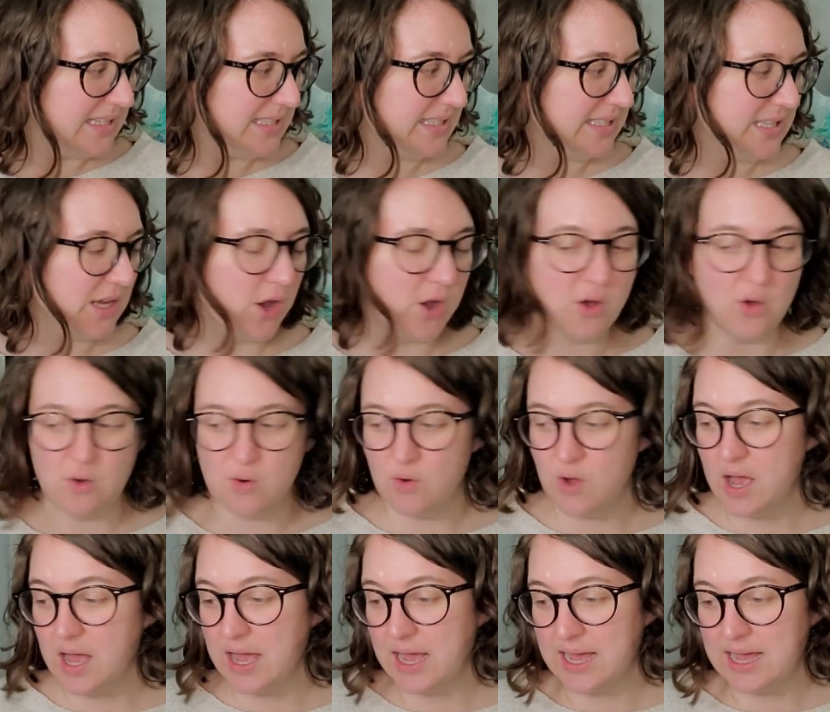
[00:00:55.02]

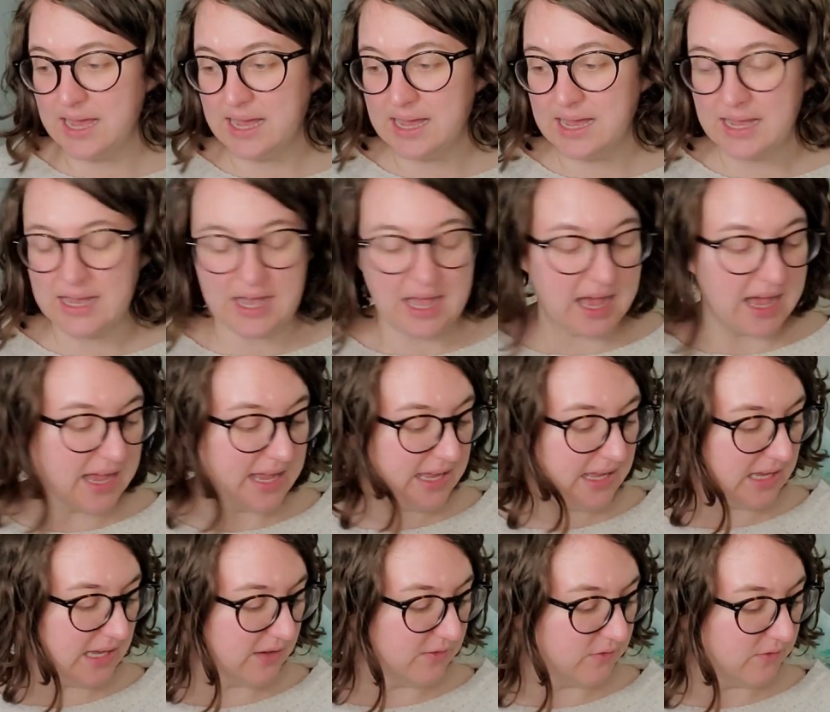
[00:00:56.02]
So uh,
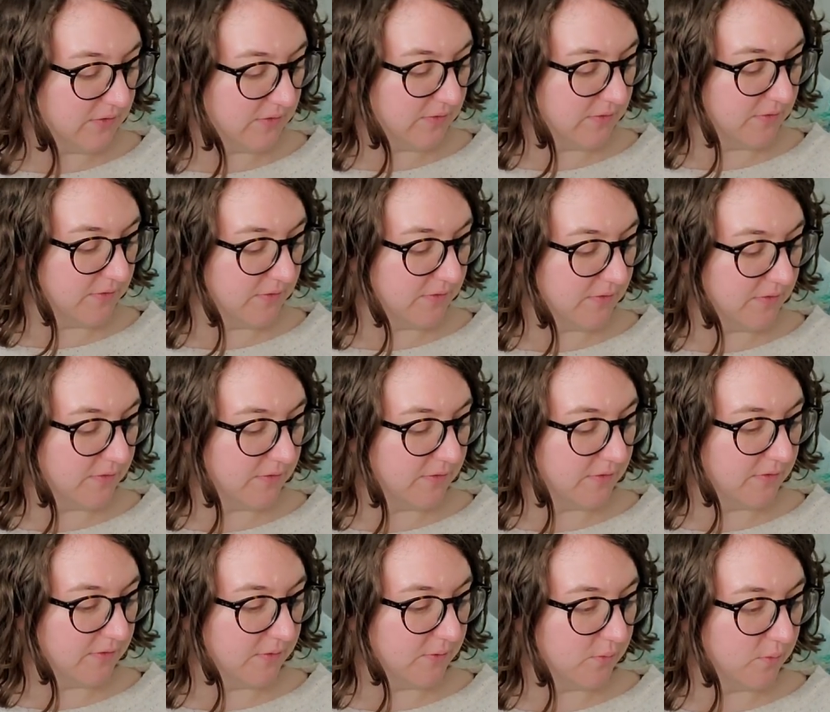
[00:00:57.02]
I have
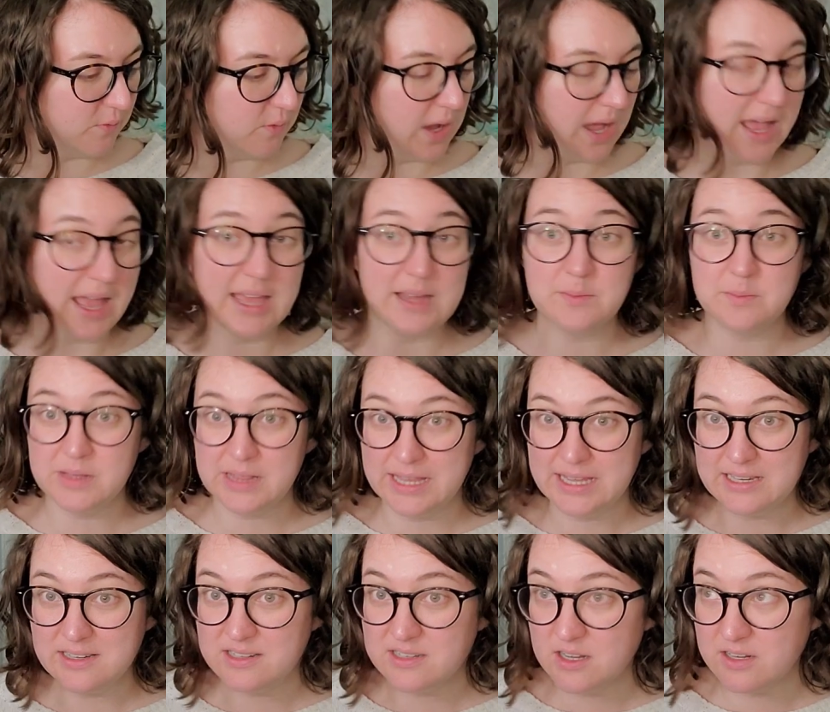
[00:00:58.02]
I had
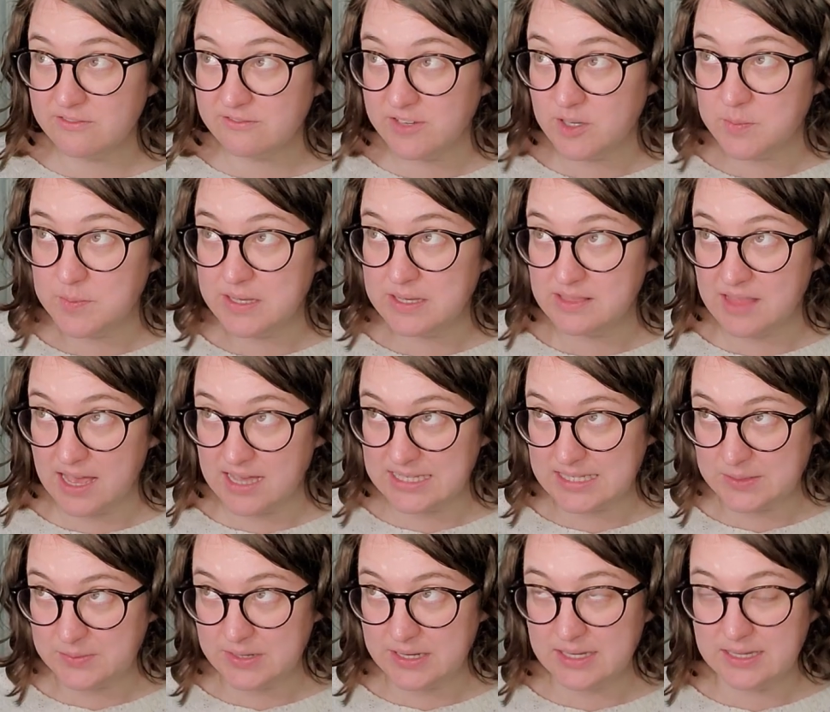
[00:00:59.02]
planned on filming
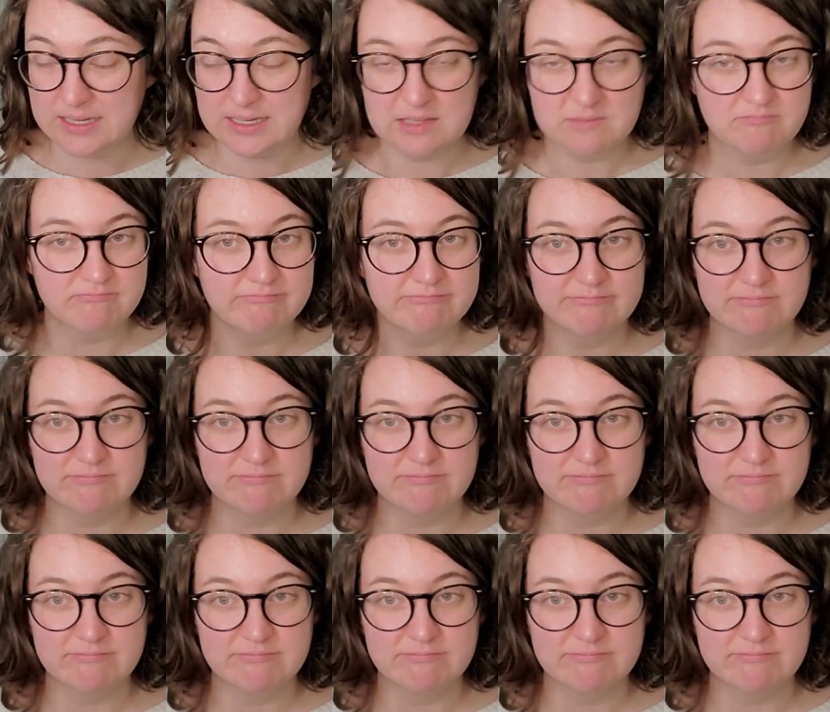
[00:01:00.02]
last week.